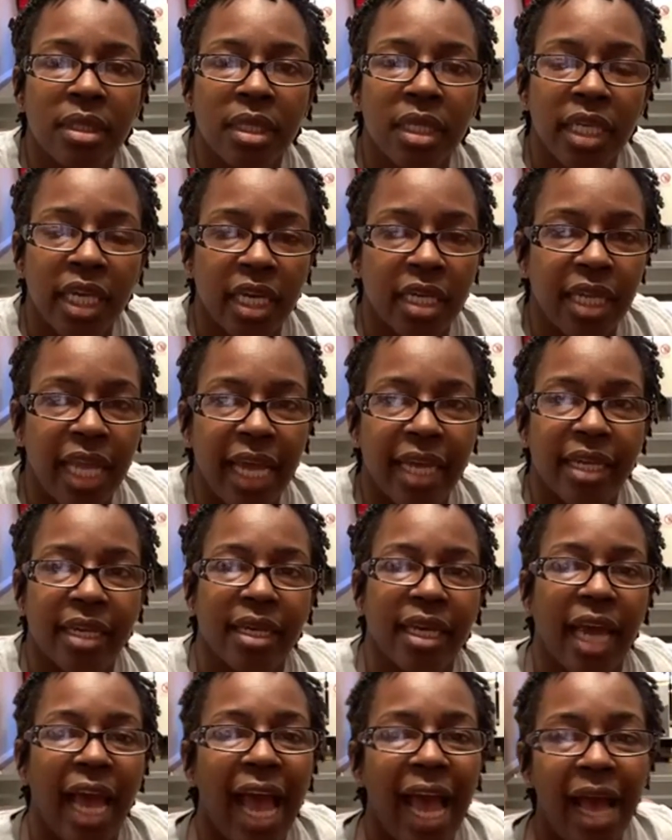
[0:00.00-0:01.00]
Yeah, like
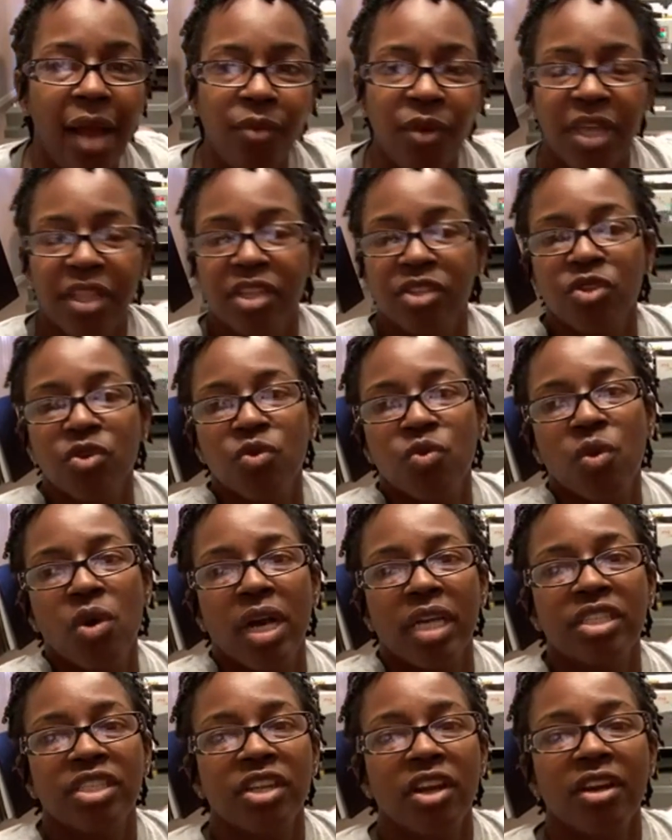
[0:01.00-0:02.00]
I'd rather do
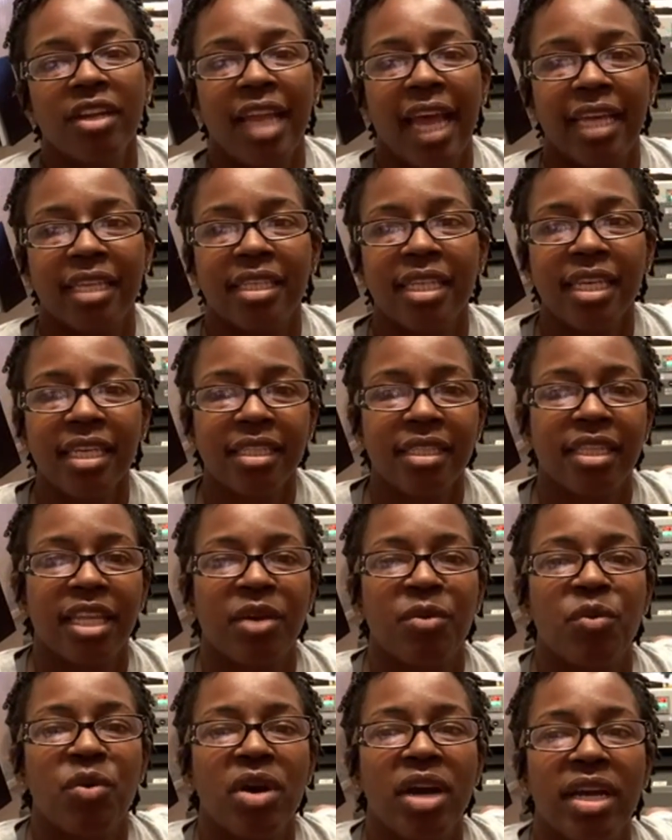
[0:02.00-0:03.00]
one shirt like this
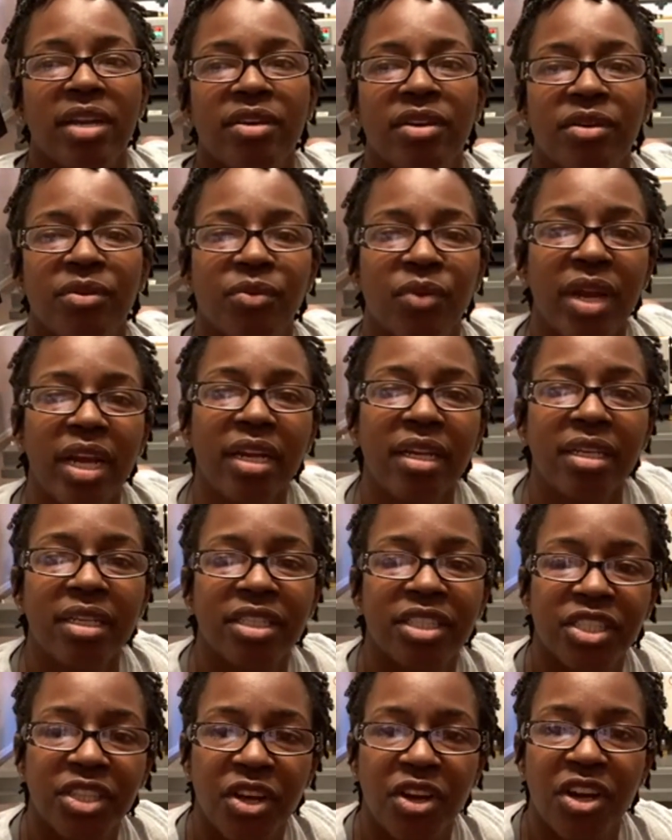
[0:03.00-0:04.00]
than one regular
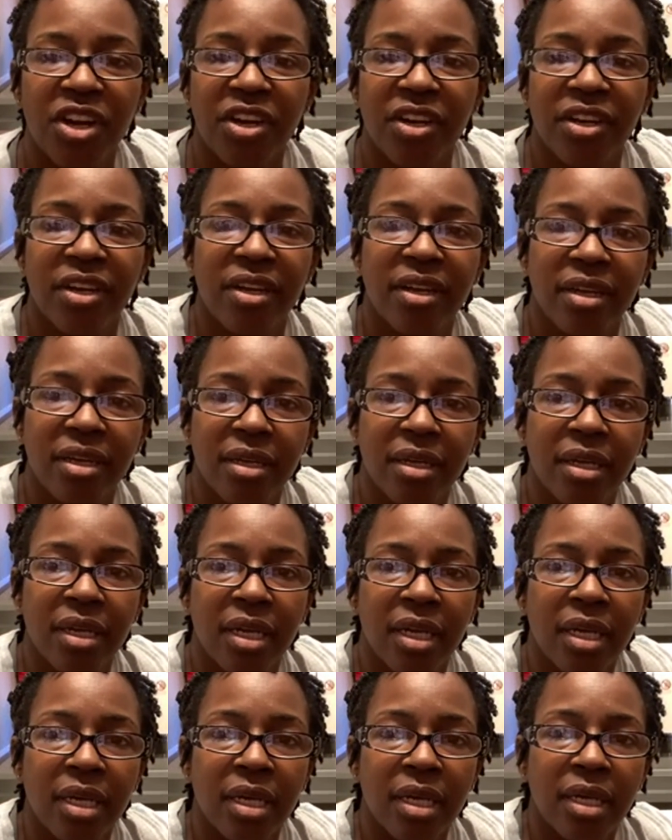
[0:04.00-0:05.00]
shirt
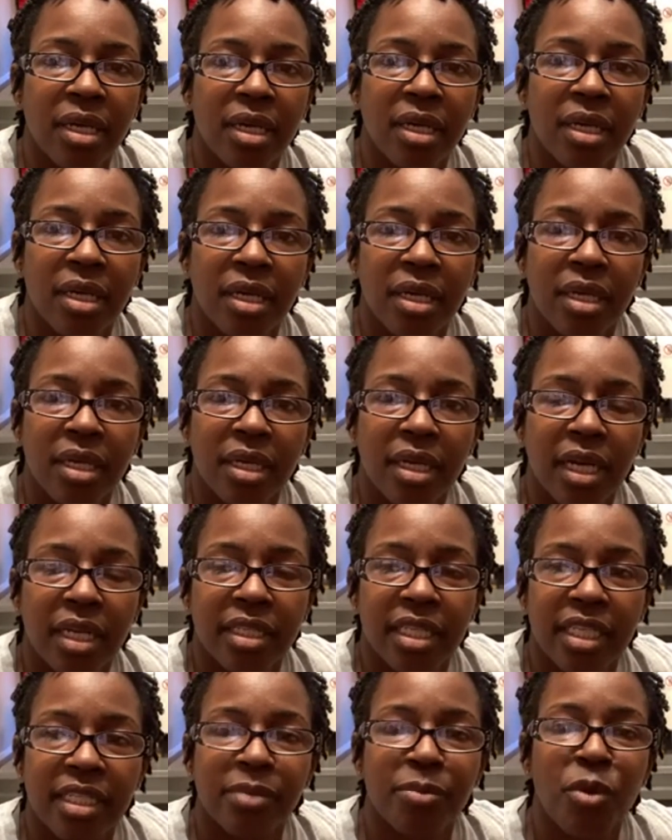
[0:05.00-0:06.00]
because
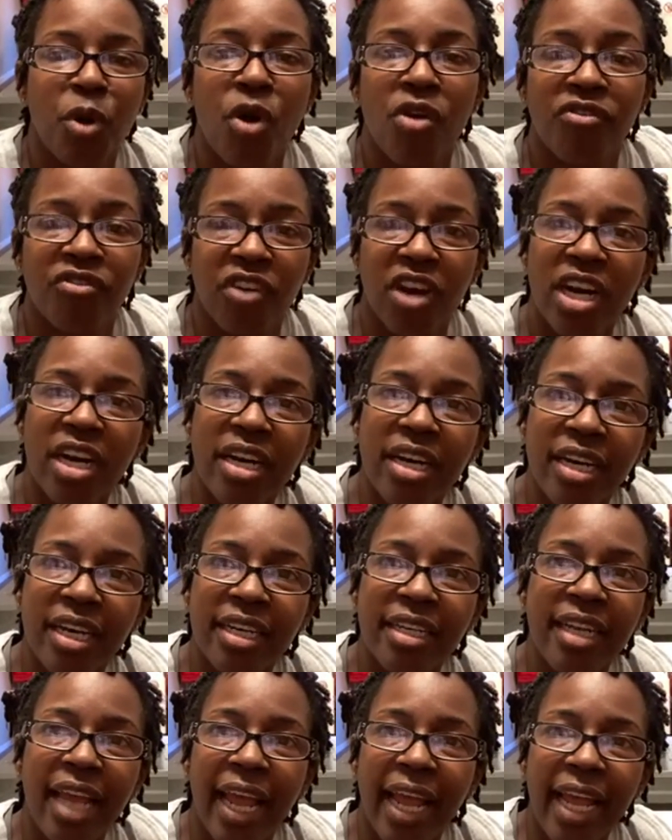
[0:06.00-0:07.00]
it's more
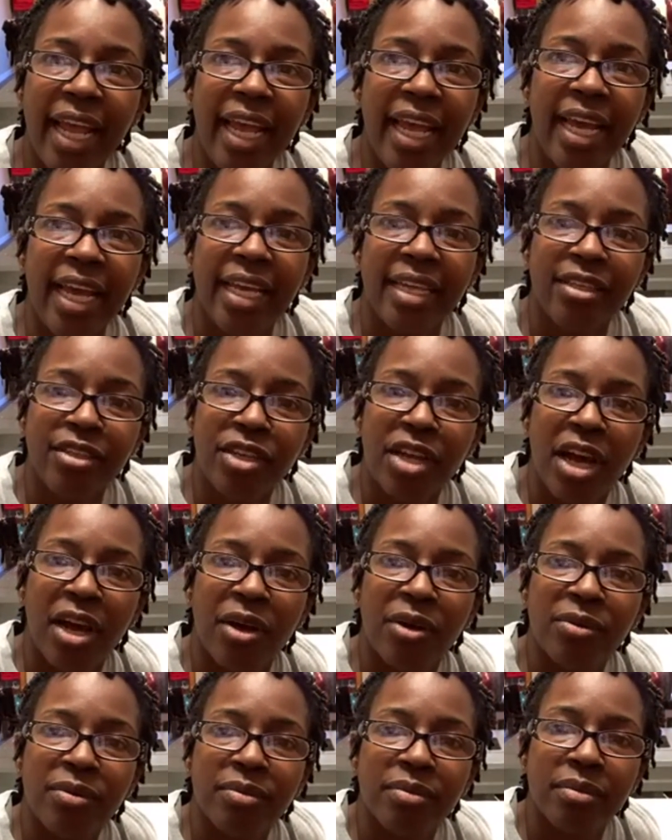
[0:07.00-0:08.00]
fun and, you
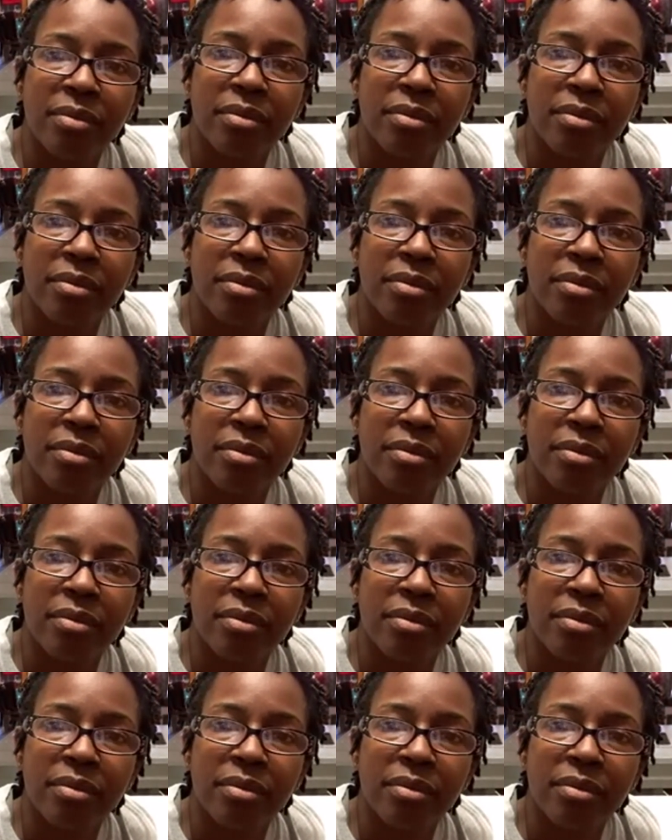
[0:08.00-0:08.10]
know,